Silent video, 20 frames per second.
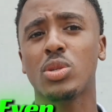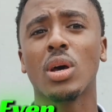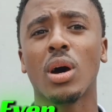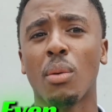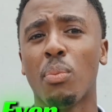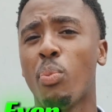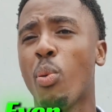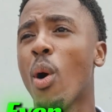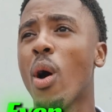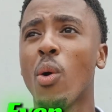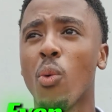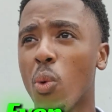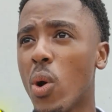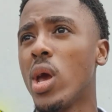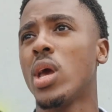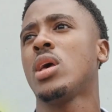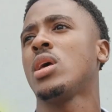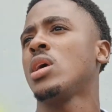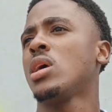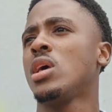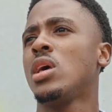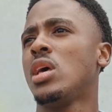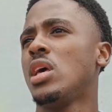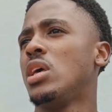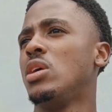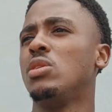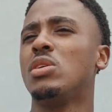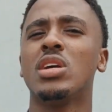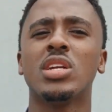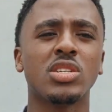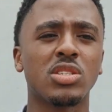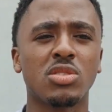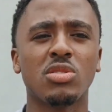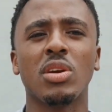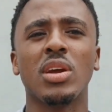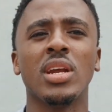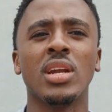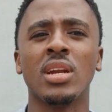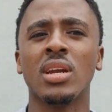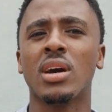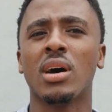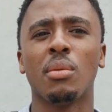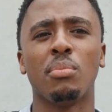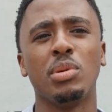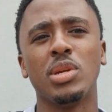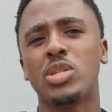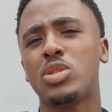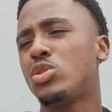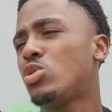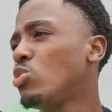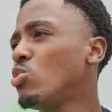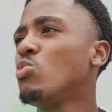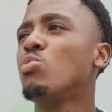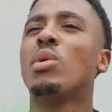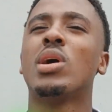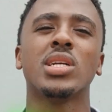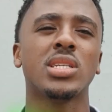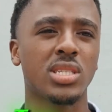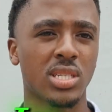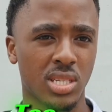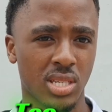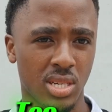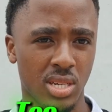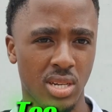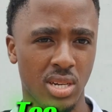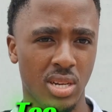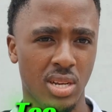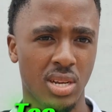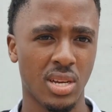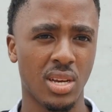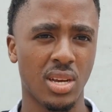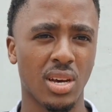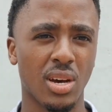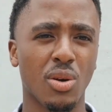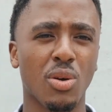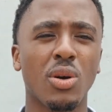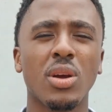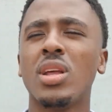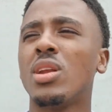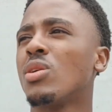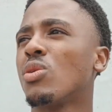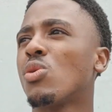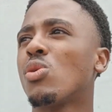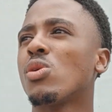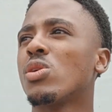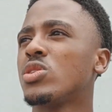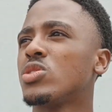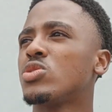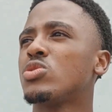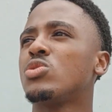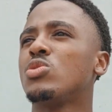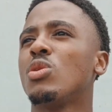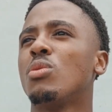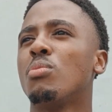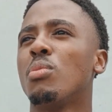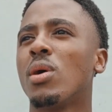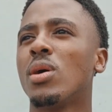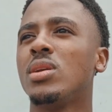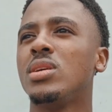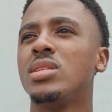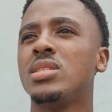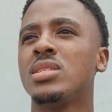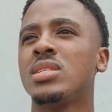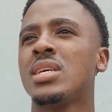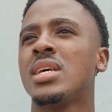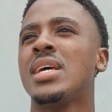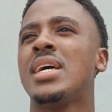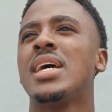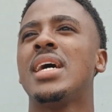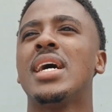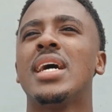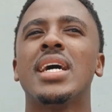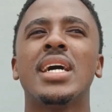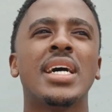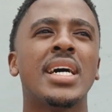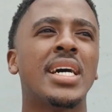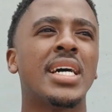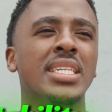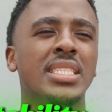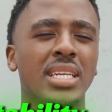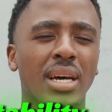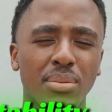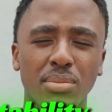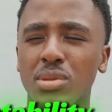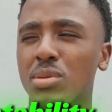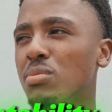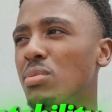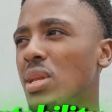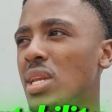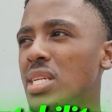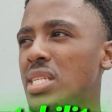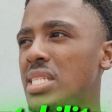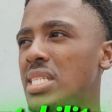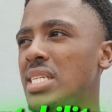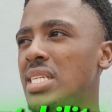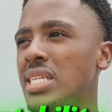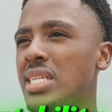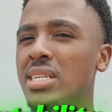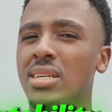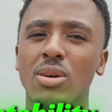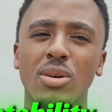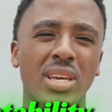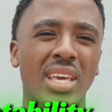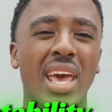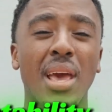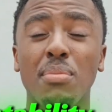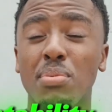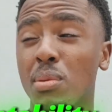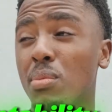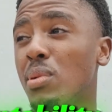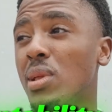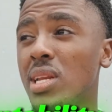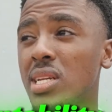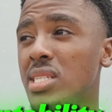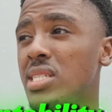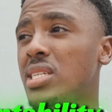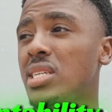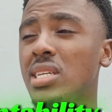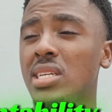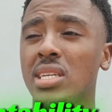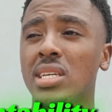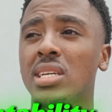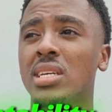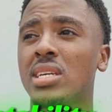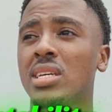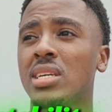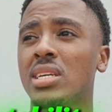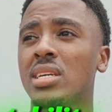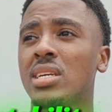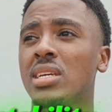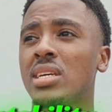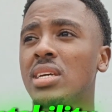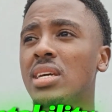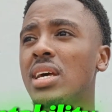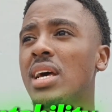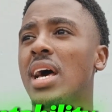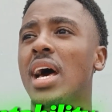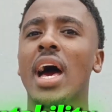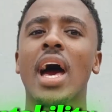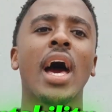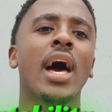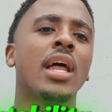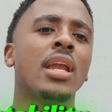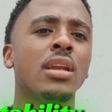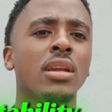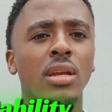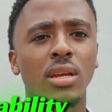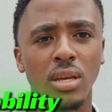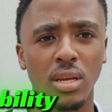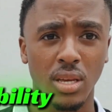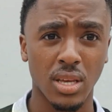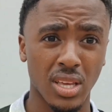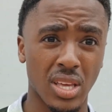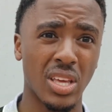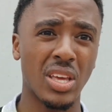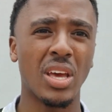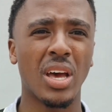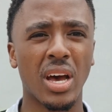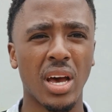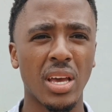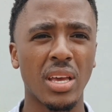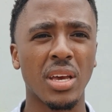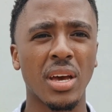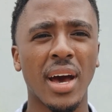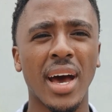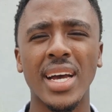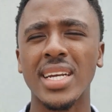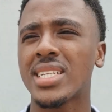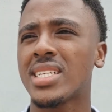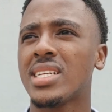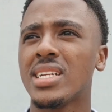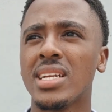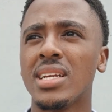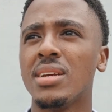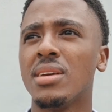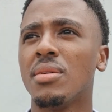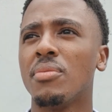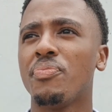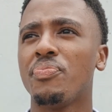a point where you can train a bit too much in accordance to your body's adaptability, capability, and you're actually